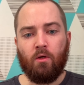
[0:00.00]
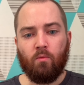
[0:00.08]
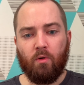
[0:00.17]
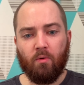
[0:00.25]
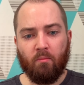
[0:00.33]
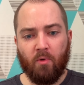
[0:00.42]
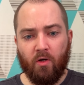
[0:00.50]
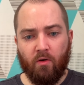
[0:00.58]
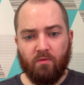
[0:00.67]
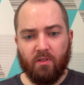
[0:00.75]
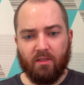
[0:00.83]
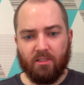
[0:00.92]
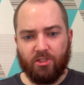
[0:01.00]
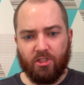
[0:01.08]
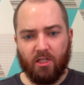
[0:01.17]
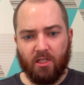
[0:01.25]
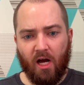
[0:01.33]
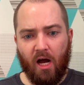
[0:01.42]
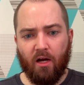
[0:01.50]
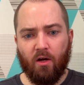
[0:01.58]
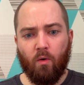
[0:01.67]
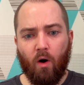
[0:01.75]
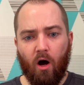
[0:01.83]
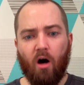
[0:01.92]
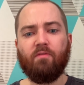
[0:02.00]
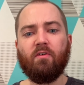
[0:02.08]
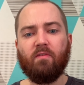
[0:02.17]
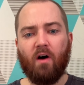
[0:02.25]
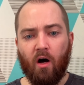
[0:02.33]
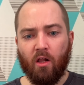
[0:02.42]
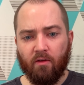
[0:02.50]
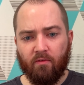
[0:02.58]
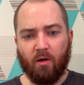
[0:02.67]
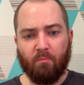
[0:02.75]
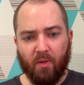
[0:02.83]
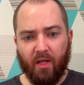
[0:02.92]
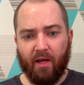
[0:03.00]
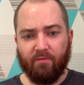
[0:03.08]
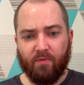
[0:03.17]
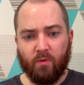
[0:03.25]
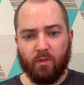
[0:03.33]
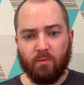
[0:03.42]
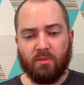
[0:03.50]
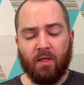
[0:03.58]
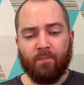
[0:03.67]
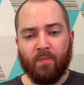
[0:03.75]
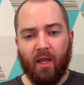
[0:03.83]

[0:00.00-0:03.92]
We removed the Chicago off of all of our platforms